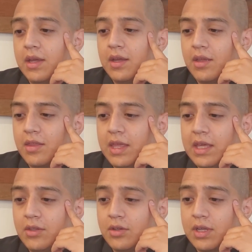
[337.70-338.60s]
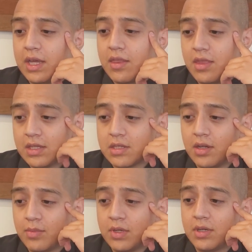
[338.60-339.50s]
They look at this
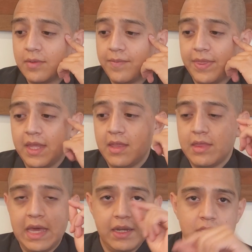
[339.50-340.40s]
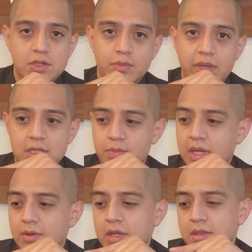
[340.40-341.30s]
number, and that is your base pay
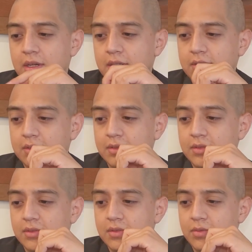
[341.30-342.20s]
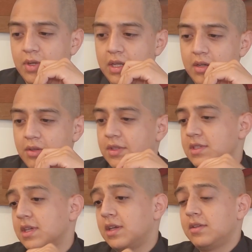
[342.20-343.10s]
right there, right here on this
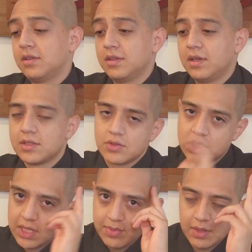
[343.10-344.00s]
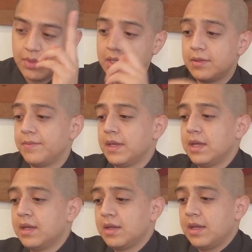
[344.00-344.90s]
side. So just keep that in mind.
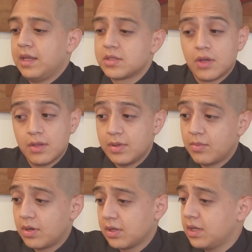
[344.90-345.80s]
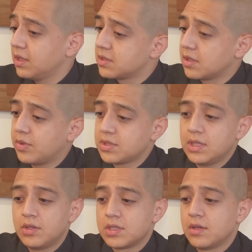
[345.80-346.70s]
And it's all about marketing. It's all about selling
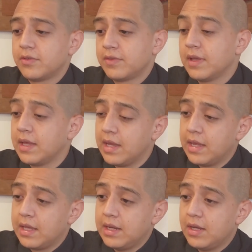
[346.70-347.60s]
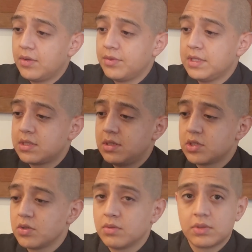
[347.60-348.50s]
yourself. Now, this
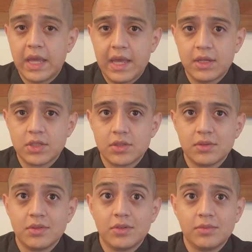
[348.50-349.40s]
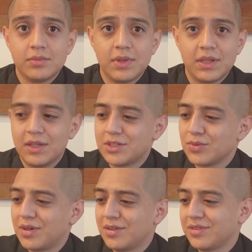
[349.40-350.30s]
additional cash, oh, my light just went off.